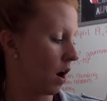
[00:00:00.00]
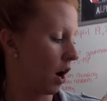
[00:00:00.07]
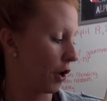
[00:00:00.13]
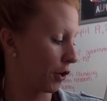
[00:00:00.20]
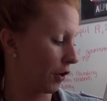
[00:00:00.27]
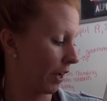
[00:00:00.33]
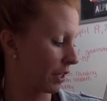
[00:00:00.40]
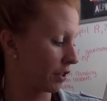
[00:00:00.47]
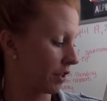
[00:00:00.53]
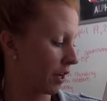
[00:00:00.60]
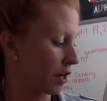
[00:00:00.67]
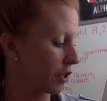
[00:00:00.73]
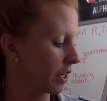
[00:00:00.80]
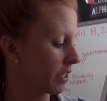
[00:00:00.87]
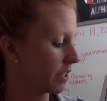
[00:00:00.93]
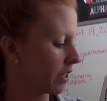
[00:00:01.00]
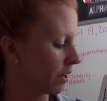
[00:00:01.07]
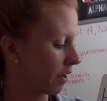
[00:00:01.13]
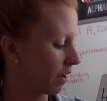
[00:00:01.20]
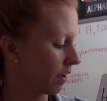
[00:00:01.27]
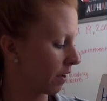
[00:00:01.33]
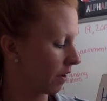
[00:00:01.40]
Underline to the hundreds.
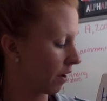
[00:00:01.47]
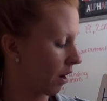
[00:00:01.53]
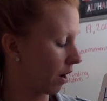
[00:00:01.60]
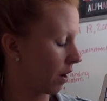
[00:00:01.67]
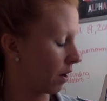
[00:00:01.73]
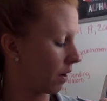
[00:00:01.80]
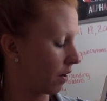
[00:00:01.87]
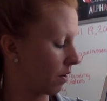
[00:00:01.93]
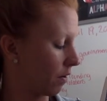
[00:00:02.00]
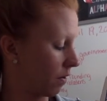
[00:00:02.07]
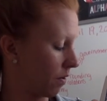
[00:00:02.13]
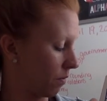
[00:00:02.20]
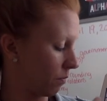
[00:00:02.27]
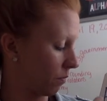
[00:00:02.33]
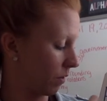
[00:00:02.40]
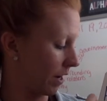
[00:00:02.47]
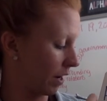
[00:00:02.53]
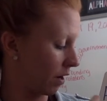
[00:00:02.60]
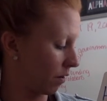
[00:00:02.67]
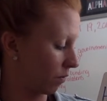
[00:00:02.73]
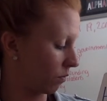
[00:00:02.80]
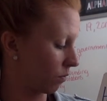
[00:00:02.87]
We
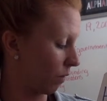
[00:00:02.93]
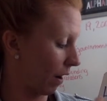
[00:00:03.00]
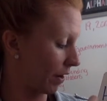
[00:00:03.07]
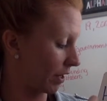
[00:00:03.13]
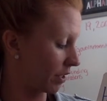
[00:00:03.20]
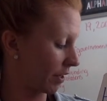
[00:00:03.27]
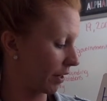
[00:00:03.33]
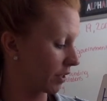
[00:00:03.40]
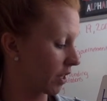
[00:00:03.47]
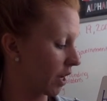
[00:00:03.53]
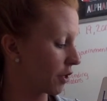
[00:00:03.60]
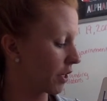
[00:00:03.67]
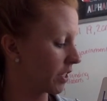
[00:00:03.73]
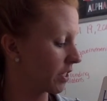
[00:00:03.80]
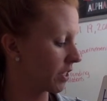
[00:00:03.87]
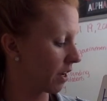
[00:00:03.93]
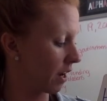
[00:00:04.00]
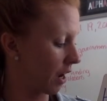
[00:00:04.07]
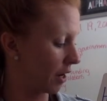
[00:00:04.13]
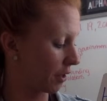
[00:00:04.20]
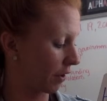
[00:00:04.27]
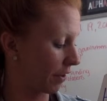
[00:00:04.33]
are rounding to the nearest hundreds.
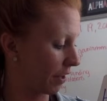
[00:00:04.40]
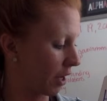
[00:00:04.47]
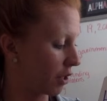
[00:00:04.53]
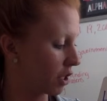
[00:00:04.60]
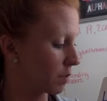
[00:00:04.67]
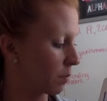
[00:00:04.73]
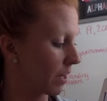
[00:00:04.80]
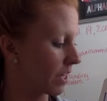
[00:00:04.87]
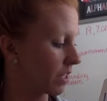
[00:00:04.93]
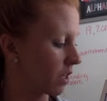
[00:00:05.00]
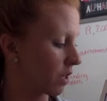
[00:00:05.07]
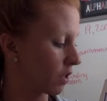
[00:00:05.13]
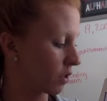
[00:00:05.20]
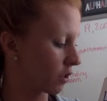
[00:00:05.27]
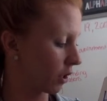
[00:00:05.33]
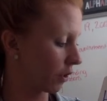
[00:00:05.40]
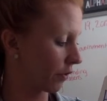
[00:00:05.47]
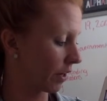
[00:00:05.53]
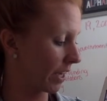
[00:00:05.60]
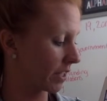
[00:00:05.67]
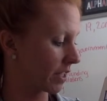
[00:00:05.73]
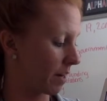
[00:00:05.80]
Underline the hundreds place. Circle
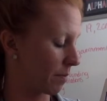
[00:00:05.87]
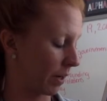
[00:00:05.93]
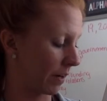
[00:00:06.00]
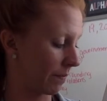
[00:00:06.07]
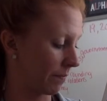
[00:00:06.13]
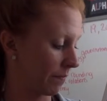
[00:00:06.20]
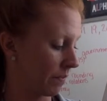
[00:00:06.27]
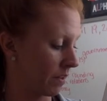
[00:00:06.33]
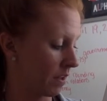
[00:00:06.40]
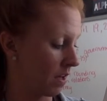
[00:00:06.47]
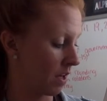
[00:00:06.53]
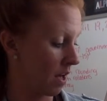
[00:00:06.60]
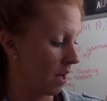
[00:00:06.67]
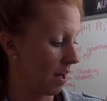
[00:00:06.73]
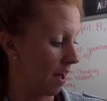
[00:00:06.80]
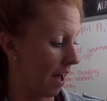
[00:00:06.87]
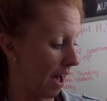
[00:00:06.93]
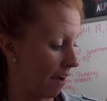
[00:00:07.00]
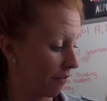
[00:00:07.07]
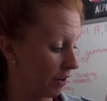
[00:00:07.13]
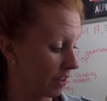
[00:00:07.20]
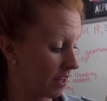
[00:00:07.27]
the next number.
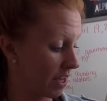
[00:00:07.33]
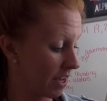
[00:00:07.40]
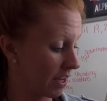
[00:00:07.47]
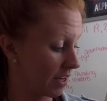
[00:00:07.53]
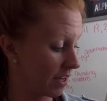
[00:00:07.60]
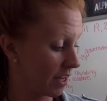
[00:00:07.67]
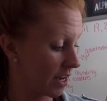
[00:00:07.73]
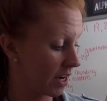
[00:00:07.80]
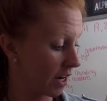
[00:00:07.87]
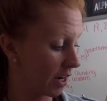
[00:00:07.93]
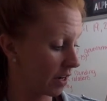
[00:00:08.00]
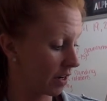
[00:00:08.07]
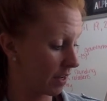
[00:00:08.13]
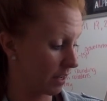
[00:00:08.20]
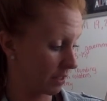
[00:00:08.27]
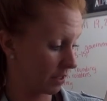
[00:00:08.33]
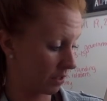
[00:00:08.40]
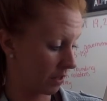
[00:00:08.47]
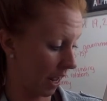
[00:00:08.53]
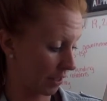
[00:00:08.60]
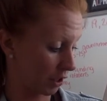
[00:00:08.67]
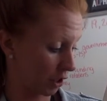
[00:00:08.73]
Everything here,
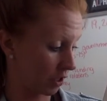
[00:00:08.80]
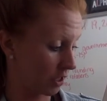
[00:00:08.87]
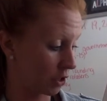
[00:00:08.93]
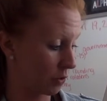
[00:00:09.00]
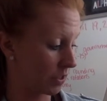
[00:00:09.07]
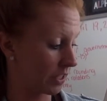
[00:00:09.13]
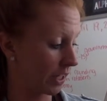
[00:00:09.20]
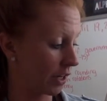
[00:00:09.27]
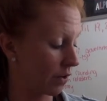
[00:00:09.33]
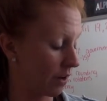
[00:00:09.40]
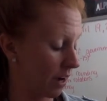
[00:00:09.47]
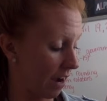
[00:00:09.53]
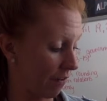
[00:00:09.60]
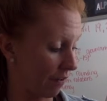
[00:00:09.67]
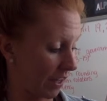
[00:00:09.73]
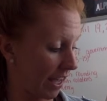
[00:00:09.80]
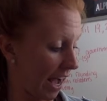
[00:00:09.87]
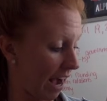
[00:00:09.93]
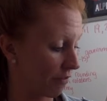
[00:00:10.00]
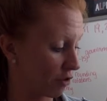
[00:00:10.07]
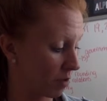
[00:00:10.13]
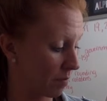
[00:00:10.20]
that turns into a 0. Everything
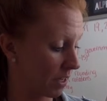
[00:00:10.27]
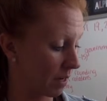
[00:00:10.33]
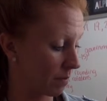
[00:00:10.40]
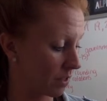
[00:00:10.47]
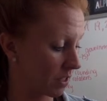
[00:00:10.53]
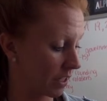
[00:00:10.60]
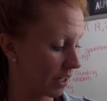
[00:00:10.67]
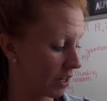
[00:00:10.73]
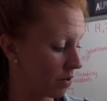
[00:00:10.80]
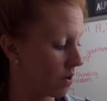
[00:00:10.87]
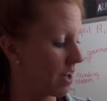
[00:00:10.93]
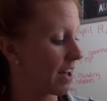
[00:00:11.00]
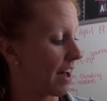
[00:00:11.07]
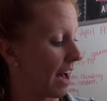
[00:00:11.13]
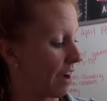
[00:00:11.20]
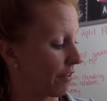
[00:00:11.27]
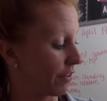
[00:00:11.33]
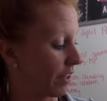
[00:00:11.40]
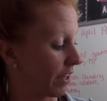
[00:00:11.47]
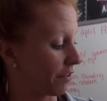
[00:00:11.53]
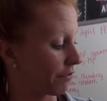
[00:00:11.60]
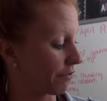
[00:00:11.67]
after it becomes a 0.
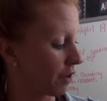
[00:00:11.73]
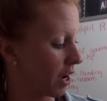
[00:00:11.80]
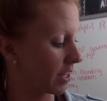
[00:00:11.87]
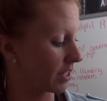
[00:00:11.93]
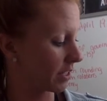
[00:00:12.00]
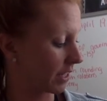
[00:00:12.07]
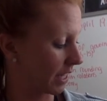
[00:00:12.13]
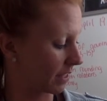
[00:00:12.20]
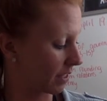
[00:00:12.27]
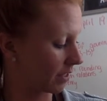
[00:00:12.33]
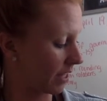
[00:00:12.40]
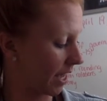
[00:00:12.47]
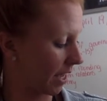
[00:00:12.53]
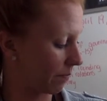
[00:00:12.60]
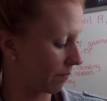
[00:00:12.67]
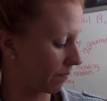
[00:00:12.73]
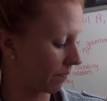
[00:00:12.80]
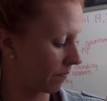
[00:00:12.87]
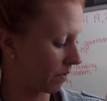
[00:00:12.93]
Everything in front stays the same.